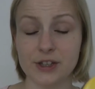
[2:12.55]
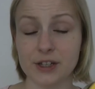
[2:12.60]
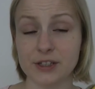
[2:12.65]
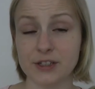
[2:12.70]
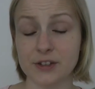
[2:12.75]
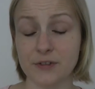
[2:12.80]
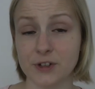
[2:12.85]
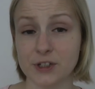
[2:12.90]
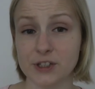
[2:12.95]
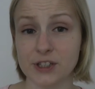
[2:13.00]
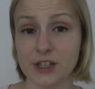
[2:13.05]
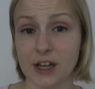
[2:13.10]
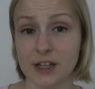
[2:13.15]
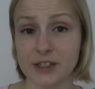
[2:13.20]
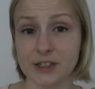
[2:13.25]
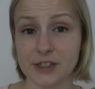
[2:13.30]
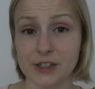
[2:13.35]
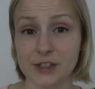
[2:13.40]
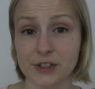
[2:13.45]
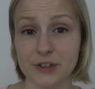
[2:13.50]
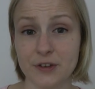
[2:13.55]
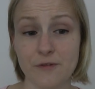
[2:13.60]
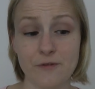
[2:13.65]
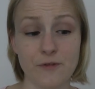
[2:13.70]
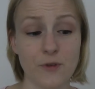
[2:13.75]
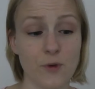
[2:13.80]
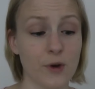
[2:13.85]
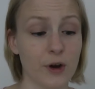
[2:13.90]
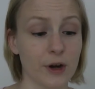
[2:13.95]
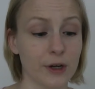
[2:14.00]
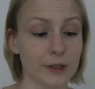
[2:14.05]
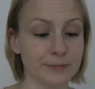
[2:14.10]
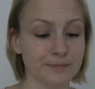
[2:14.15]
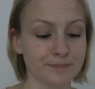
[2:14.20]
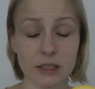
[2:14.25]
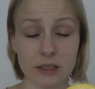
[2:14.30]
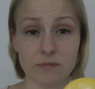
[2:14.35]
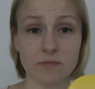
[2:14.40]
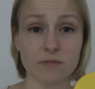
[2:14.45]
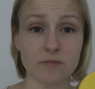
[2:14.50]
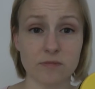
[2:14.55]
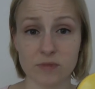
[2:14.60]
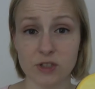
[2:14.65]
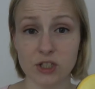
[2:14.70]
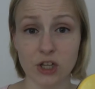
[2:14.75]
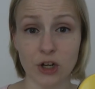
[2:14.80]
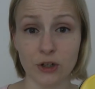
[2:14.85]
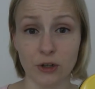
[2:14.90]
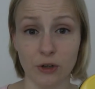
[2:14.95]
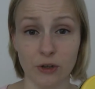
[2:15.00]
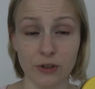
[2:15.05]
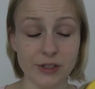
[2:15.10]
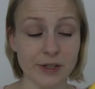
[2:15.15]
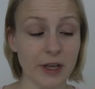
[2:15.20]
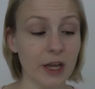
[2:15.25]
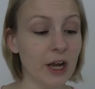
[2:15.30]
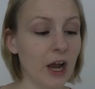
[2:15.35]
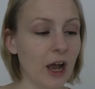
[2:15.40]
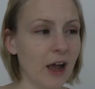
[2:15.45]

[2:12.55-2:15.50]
different sizes for circles.